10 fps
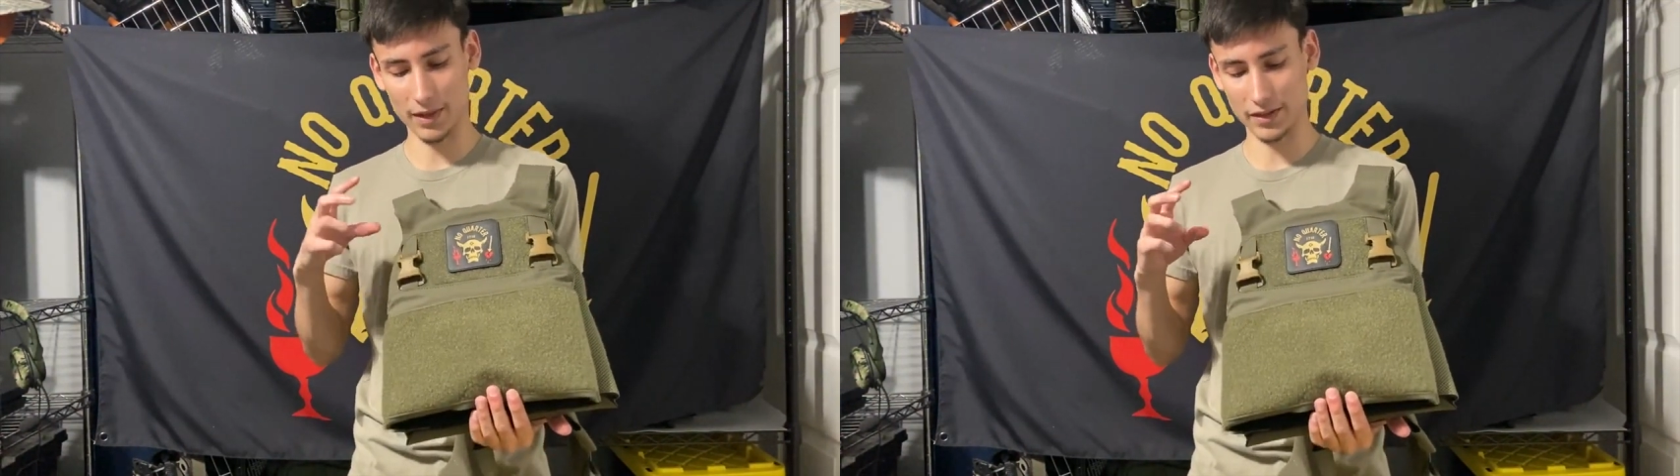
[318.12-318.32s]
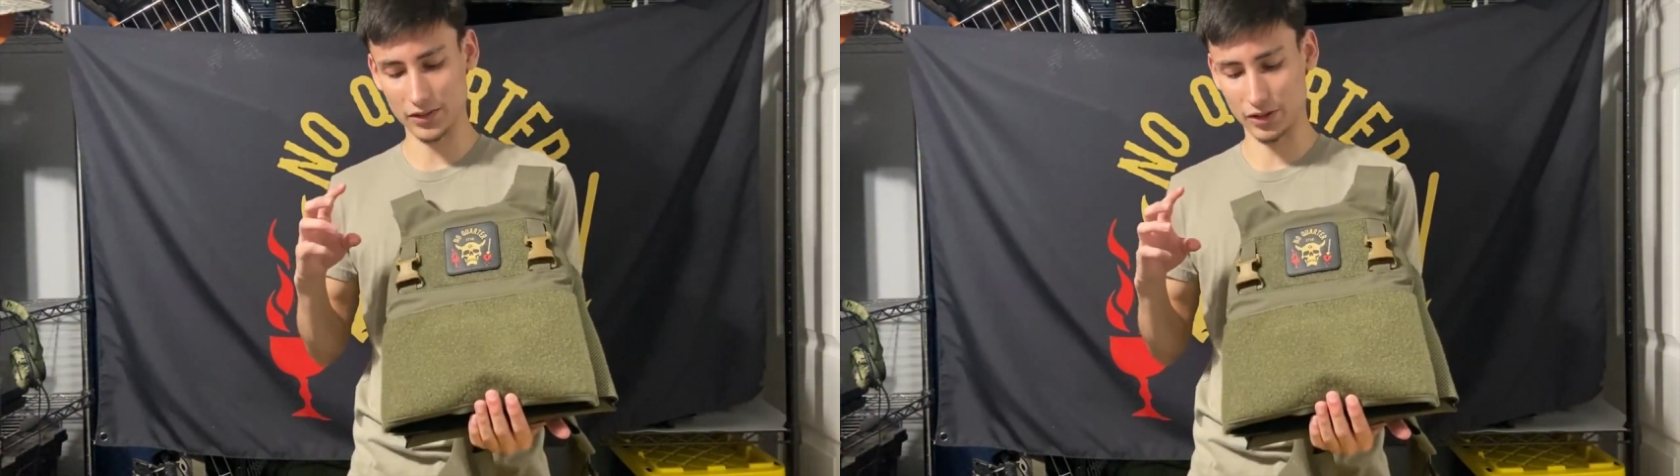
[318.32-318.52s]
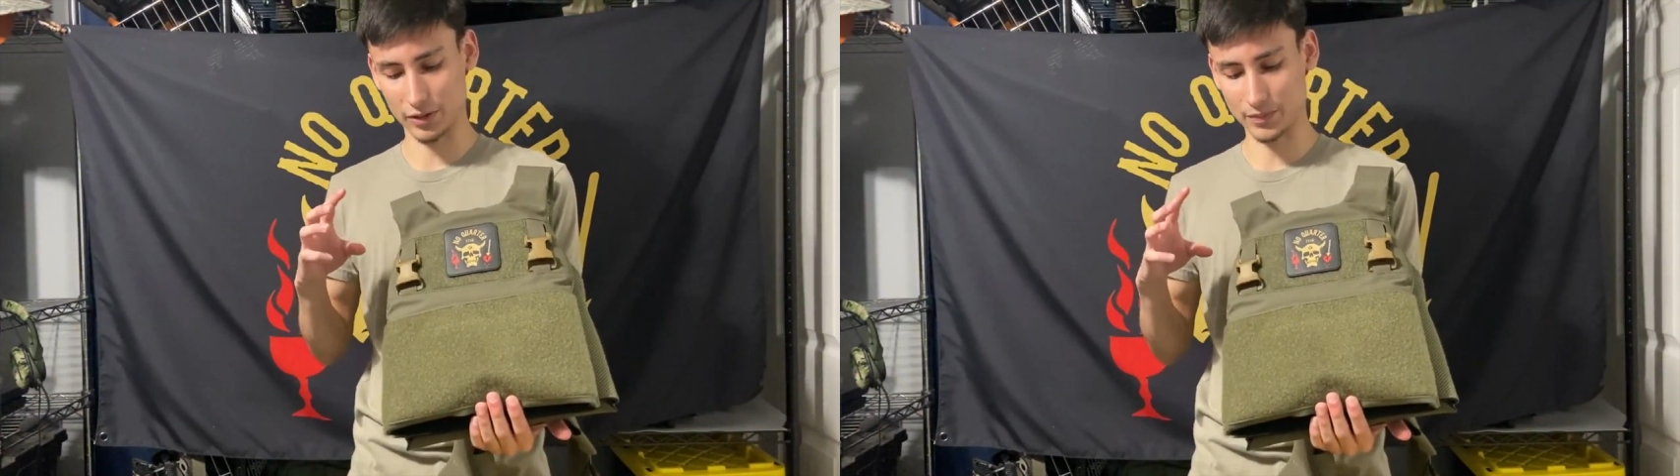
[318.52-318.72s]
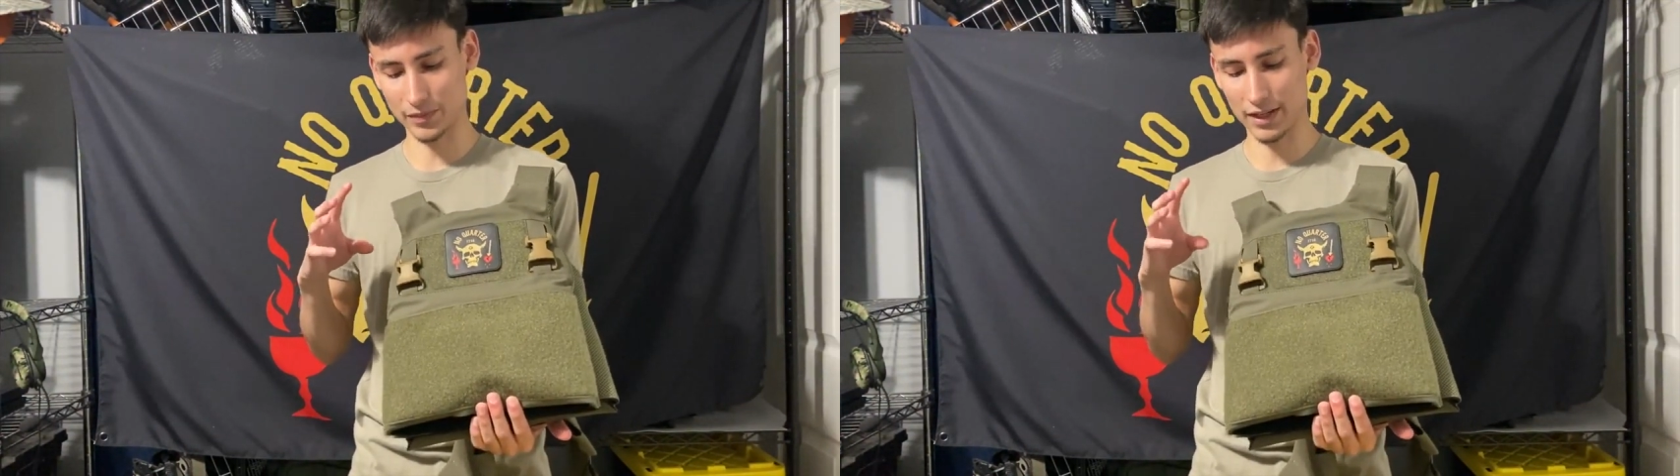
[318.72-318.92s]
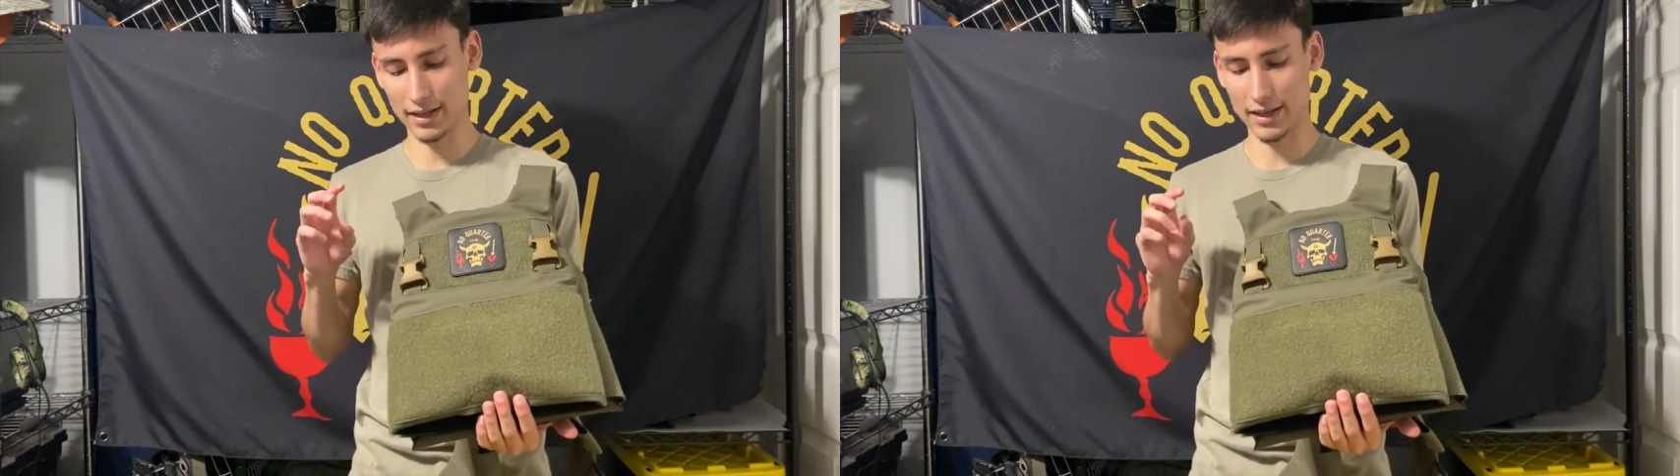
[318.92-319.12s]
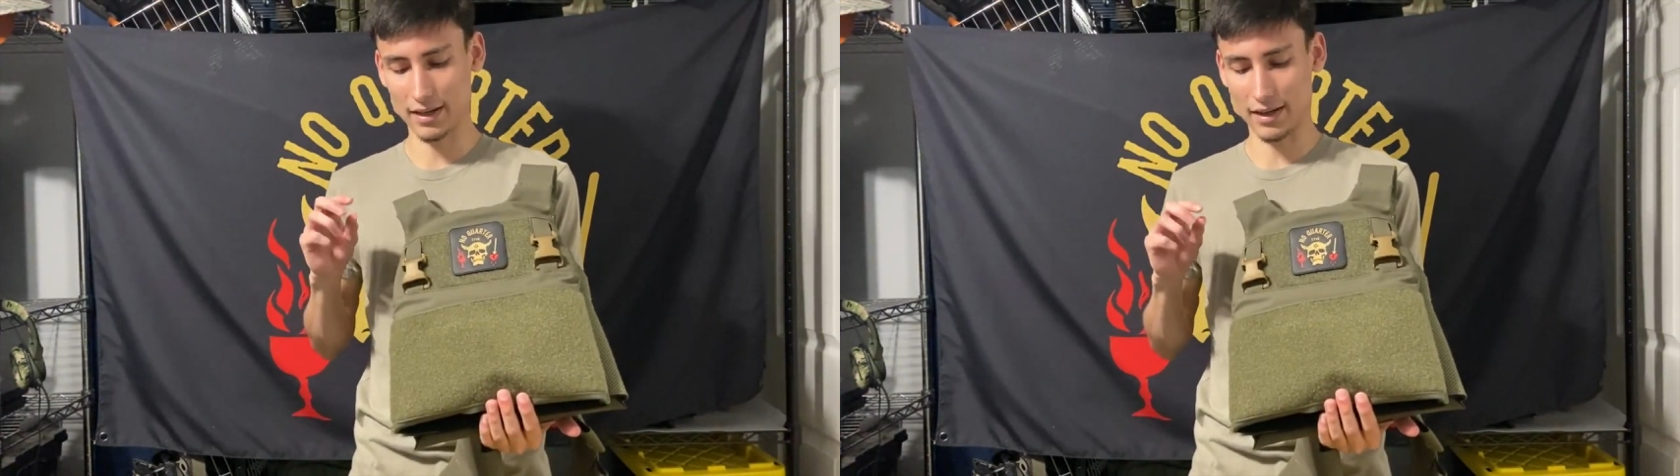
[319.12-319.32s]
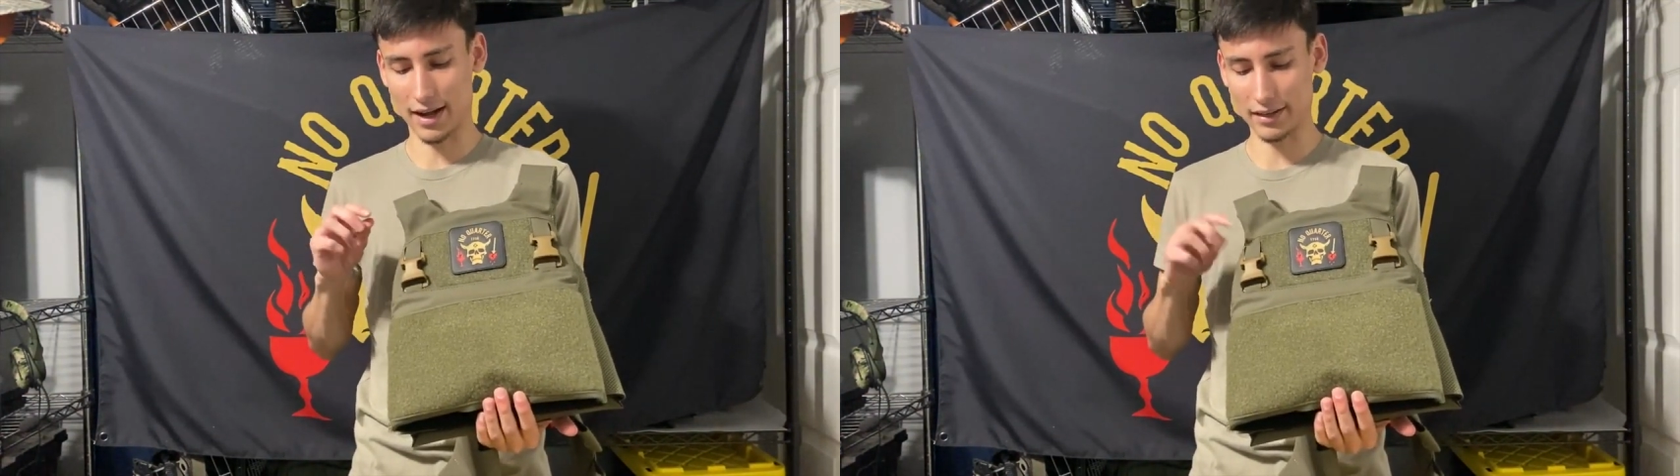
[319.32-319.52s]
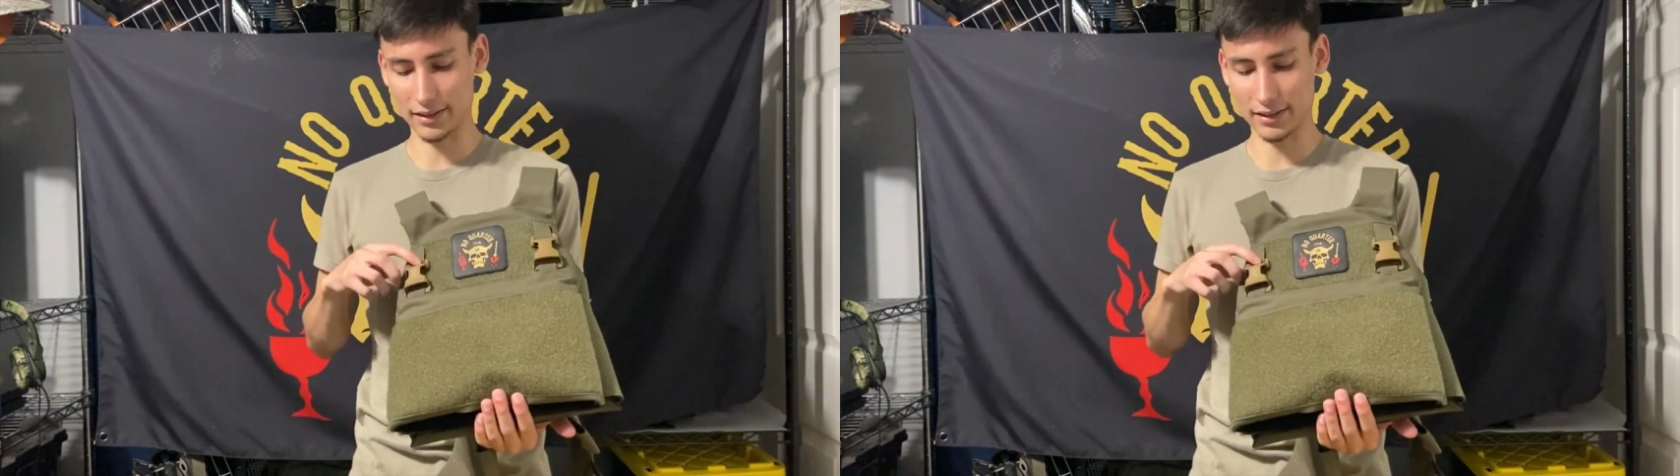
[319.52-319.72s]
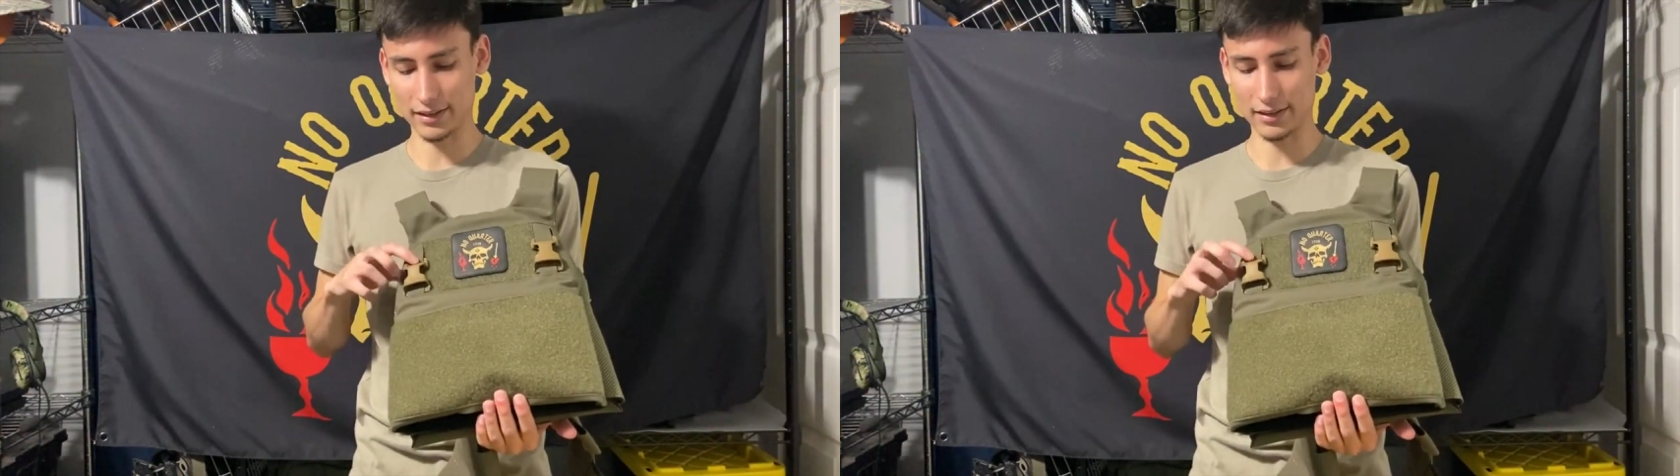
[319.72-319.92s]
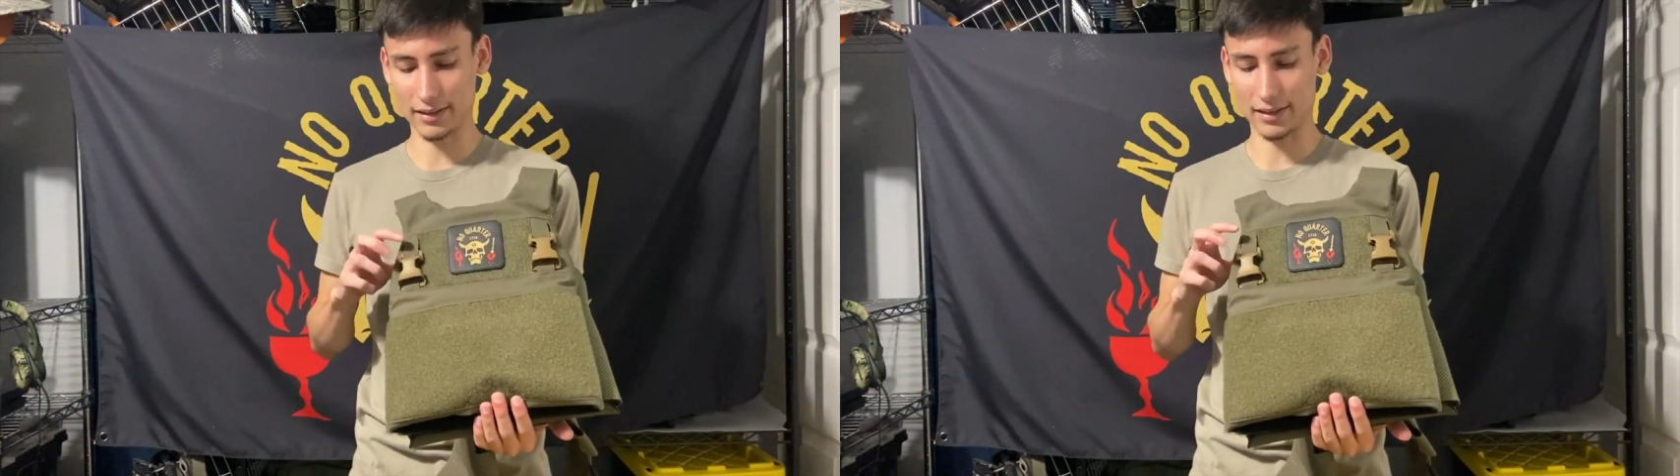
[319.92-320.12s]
So highly